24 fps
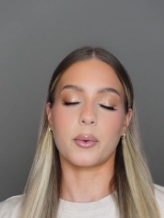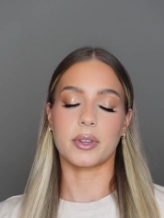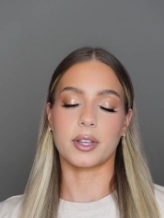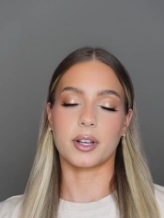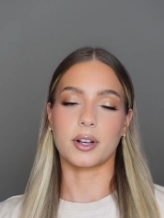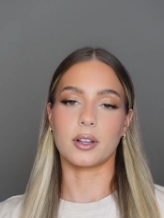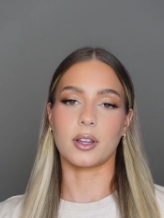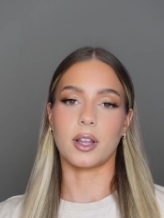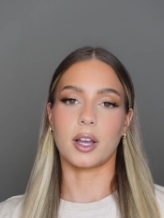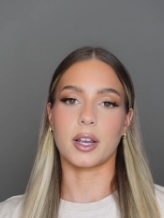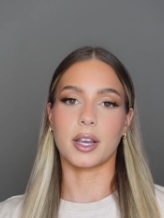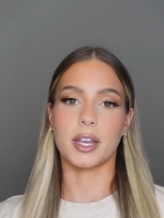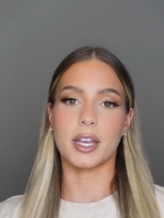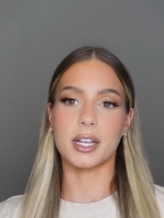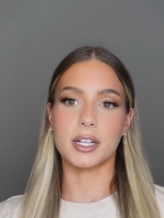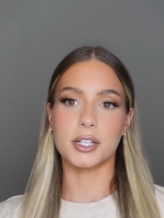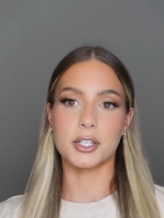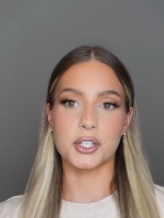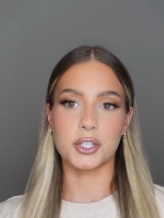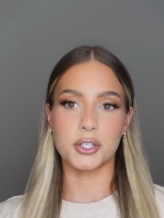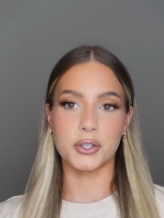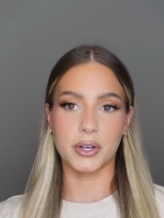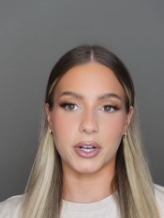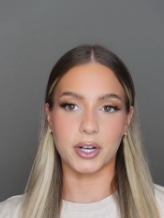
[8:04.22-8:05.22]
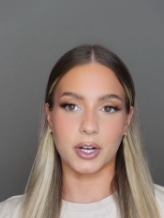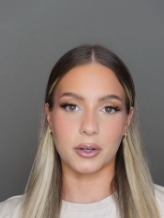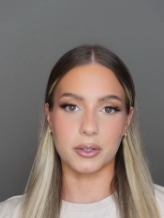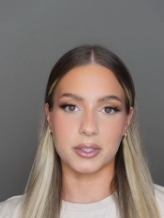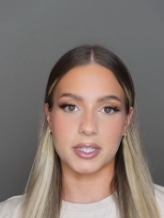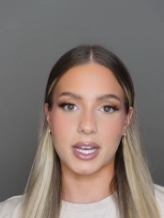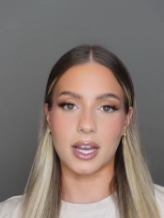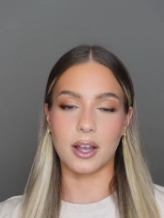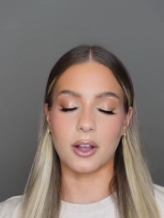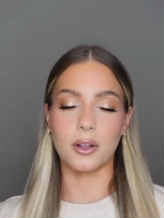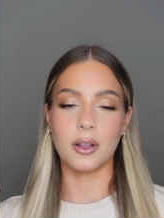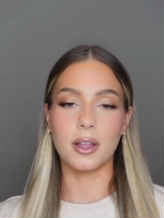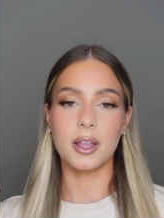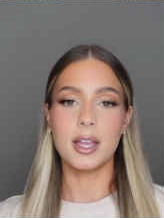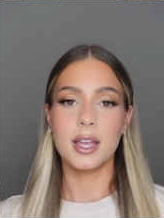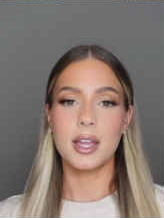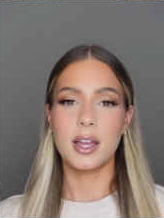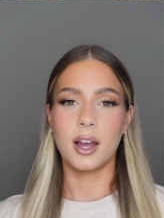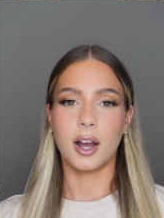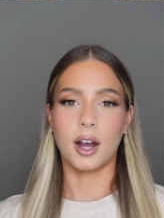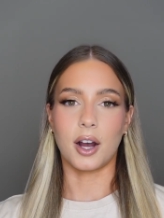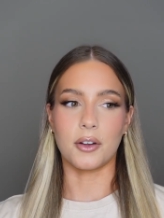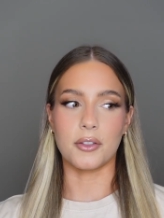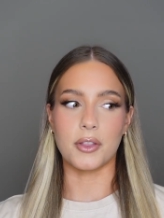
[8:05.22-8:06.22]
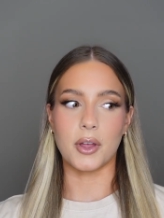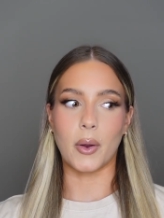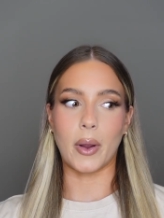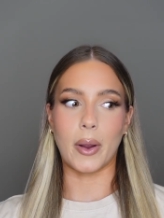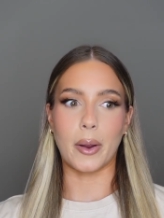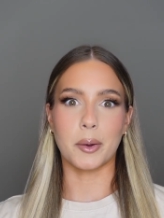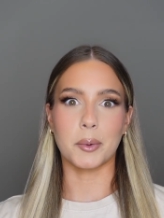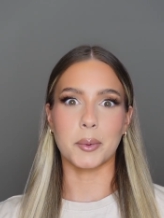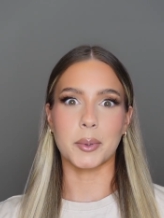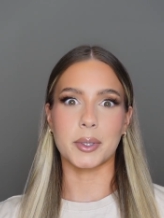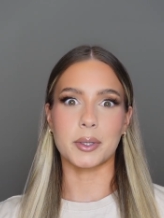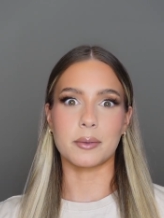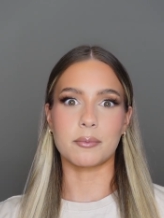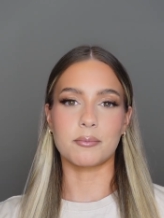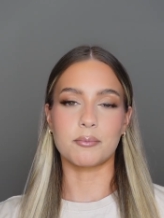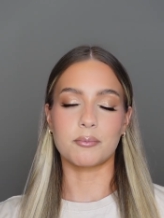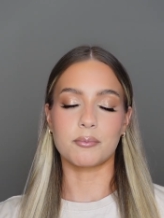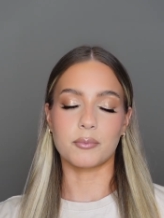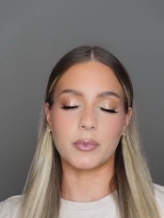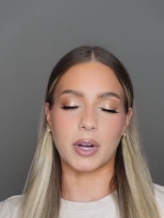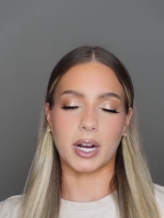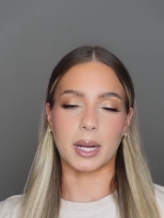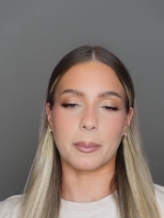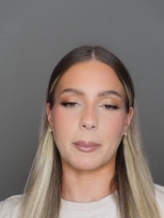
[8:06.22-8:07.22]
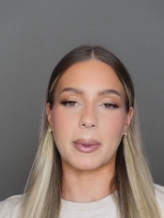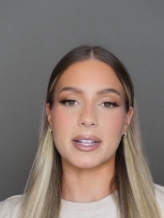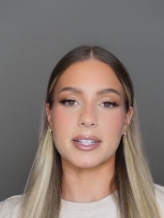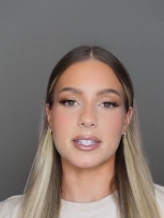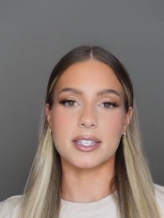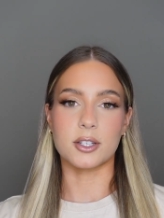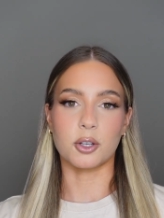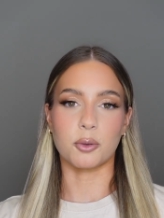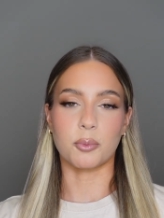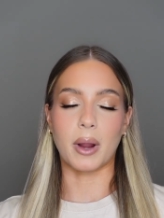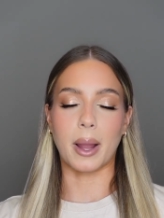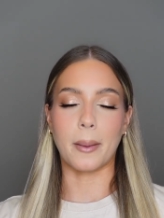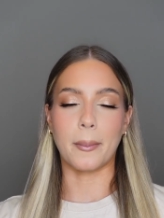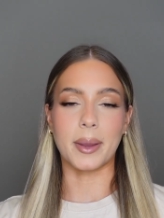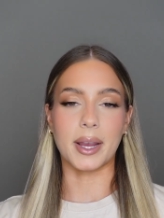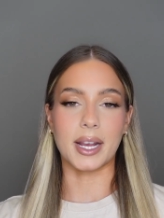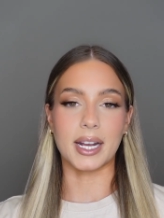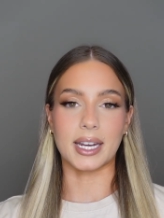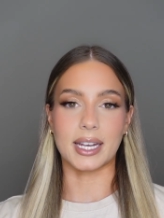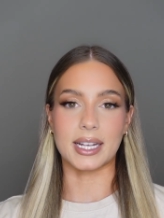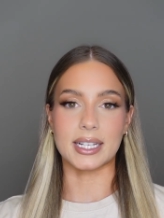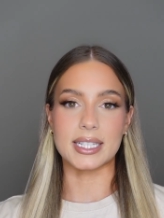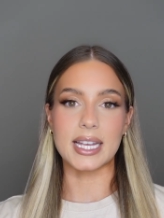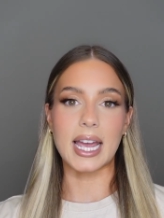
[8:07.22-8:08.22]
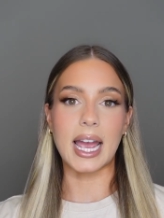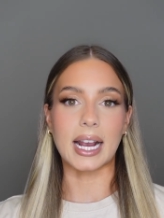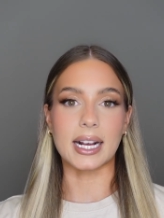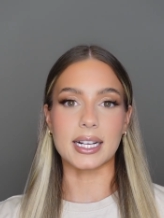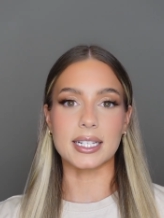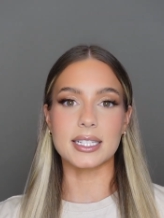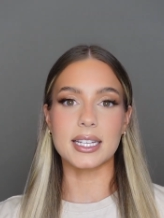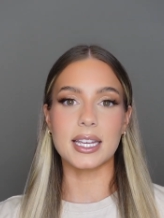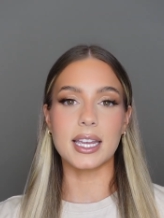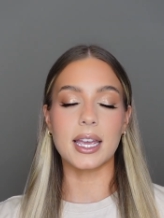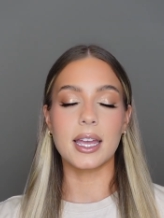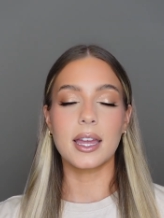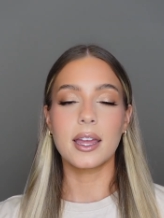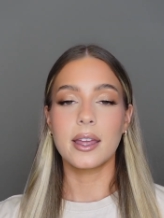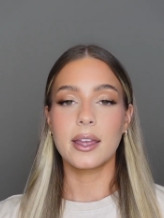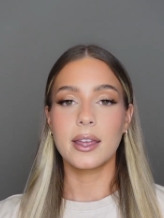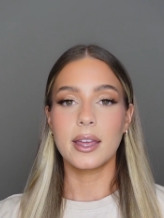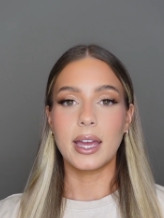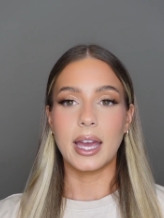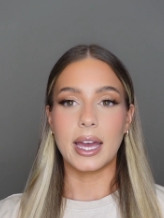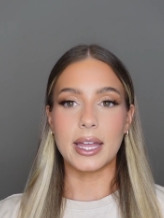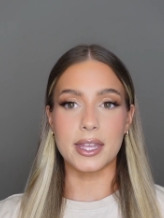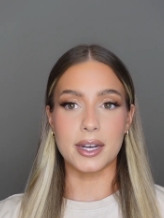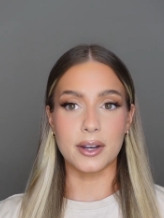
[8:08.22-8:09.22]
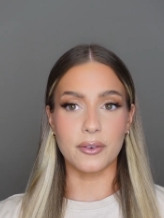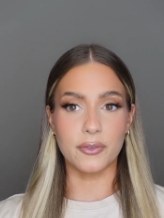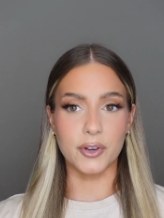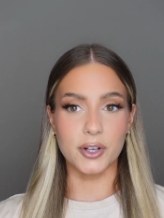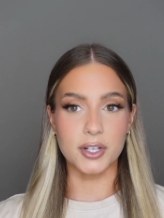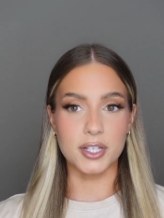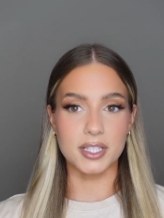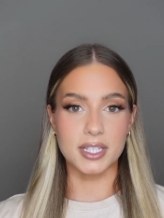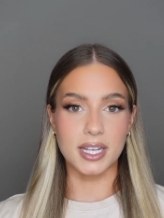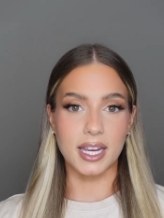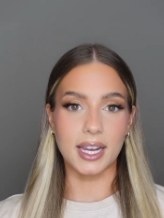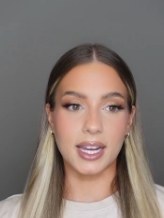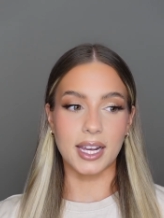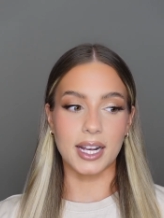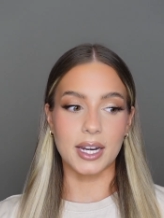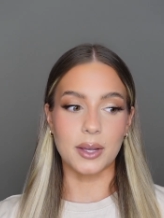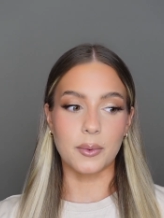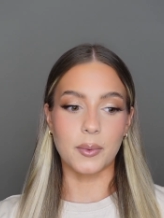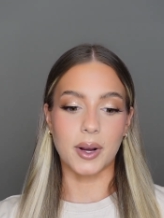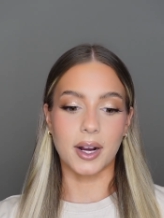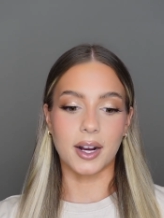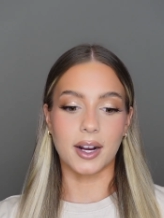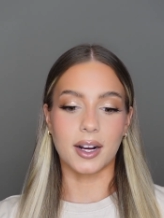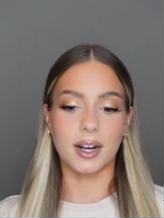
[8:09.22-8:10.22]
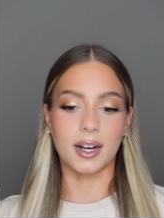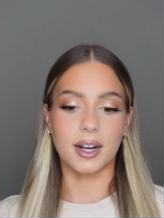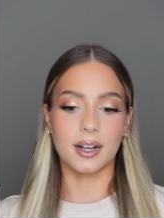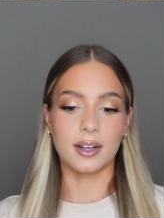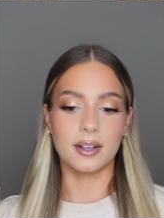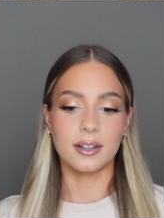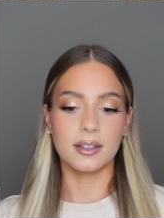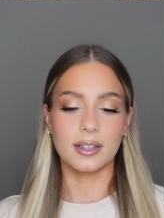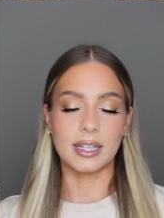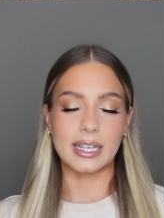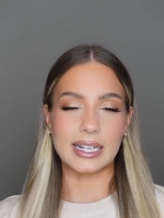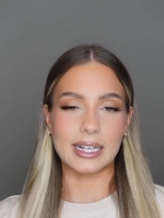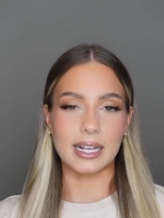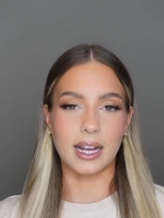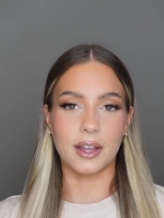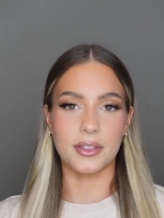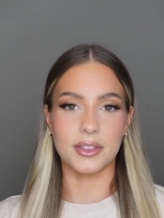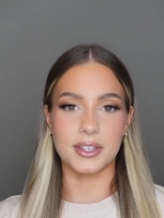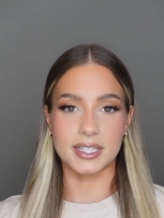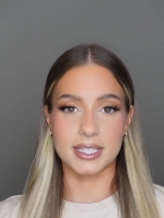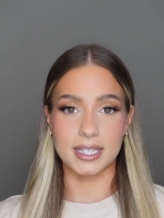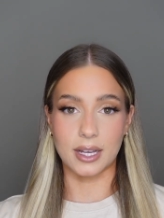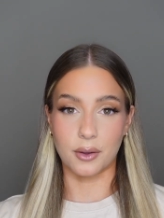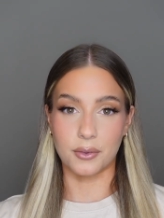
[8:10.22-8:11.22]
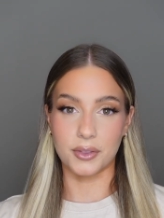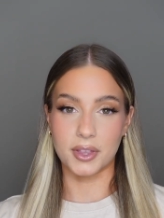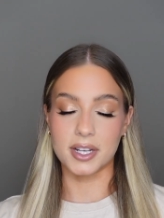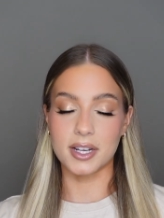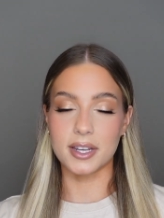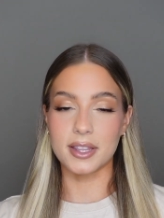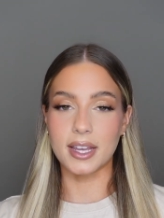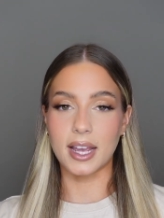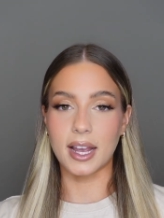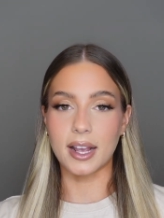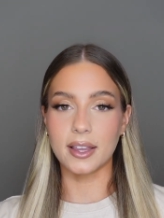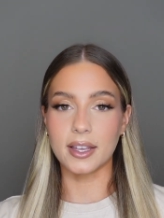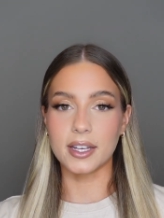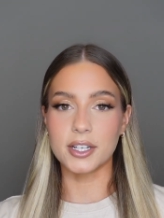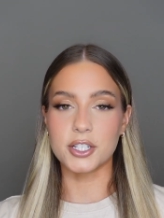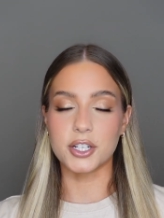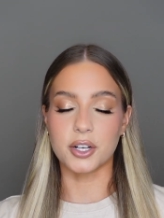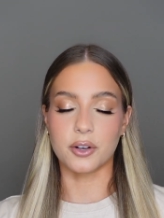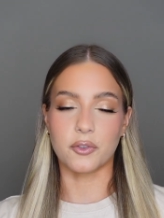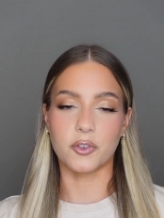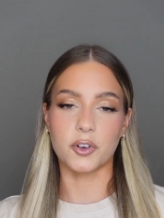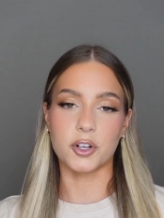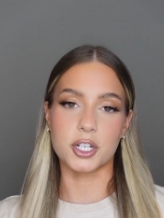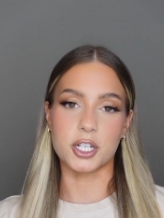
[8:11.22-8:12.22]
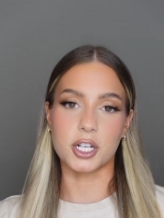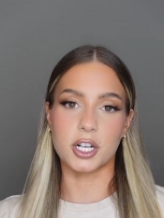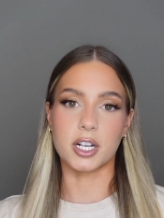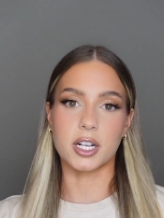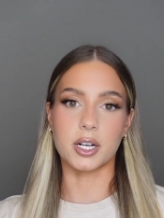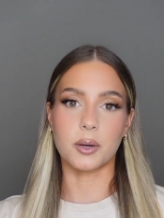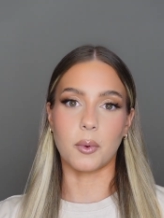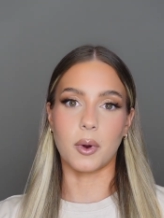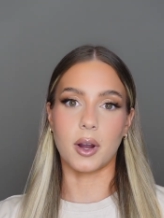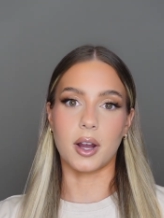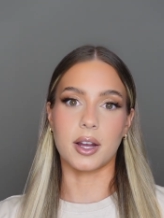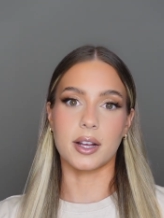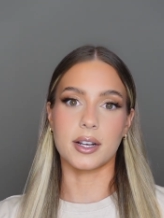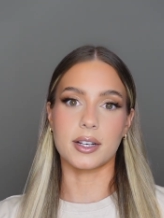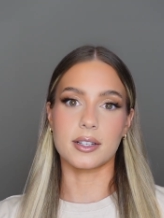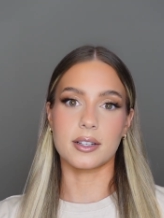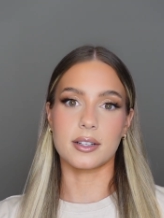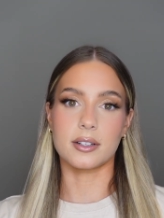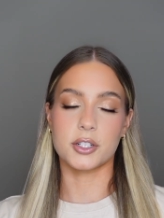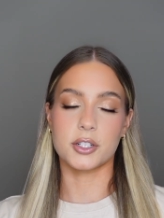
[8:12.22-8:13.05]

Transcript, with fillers: with your luggage to your hotel, although I would recommend still probably getting a taxi. And then if you're staying anywhere like on the south end of the island, you're for sure gonna gonna want